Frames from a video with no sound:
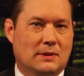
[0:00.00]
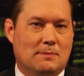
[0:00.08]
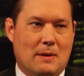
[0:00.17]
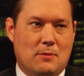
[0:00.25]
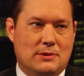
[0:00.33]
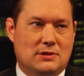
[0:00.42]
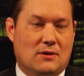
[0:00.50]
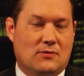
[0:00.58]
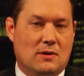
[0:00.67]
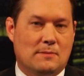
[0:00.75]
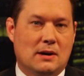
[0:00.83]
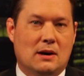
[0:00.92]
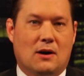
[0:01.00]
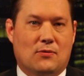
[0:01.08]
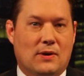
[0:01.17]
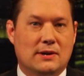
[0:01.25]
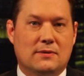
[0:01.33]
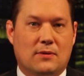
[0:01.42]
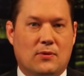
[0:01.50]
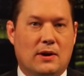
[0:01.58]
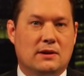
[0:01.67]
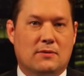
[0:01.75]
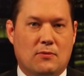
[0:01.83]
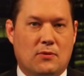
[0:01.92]
Maybe we start from a friend of a
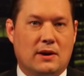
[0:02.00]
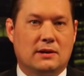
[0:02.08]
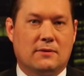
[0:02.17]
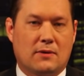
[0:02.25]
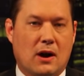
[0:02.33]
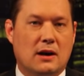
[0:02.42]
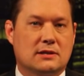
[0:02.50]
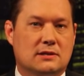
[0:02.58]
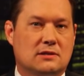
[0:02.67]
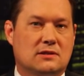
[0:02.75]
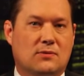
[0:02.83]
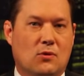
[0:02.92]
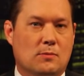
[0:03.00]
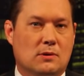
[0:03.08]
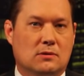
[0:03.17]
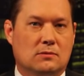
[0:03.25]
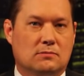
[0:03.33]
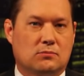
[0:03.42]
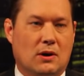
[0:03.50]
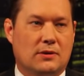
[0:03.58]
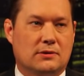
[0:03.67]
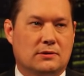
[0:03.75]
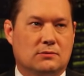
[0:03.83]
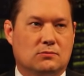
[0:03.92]
friend of a friend of a cousin's former
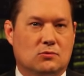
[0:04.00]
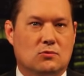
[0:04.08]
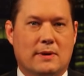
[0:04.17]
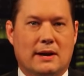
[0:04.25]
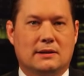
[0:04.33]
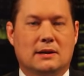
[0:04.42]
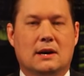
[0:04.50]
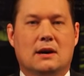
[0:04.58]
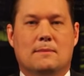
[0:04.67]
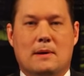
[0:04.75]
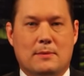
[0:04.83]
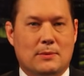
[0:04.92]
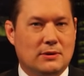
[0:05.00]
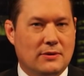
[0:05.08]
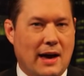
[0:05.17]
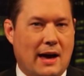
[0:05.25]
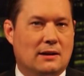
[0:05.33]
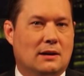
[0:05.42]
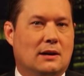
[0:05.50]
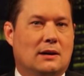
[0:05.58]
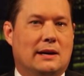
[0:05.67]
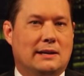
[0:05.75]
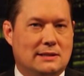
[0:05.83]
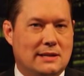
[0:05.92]
brother roommate. Maybe we do that.
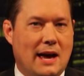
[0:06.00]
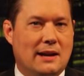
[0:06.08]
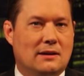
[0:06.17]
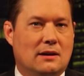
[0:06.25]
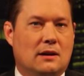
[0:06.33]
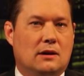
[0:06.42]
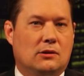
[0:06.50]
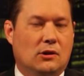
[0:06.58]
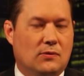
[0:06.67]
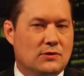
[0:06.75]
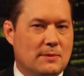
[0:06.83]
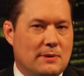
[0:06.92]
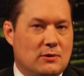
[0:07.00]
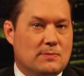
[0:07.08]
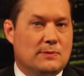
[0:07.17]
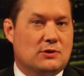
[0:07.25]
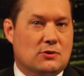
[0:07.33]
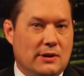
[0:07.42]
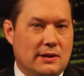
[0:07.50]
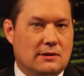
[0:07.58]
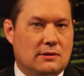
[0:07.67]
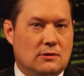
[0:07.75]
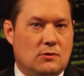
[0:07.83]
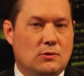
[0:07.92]
Instead, look for somebody who's been screened,
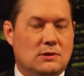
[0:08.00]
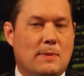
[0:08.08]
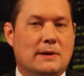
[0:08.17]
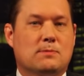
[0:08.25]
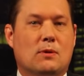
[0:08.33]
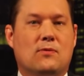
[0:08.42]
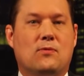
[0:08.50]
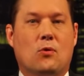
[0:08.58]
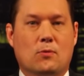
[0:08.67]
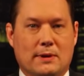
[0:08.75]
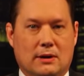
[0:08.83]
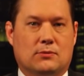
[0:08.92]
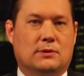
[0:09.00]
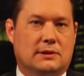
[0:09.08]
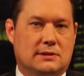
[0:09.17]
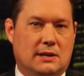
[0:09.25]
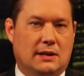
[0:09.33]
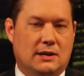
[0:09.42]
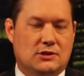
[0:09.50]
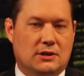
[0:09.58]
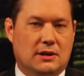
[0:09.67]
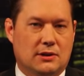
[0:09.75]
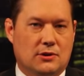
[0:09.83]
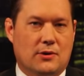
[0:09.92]
who's the best performing real estate agent
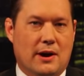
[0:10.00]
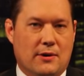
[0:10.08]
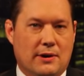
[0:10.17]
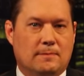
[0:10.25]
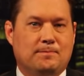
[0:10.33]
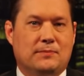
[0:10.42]
in your area.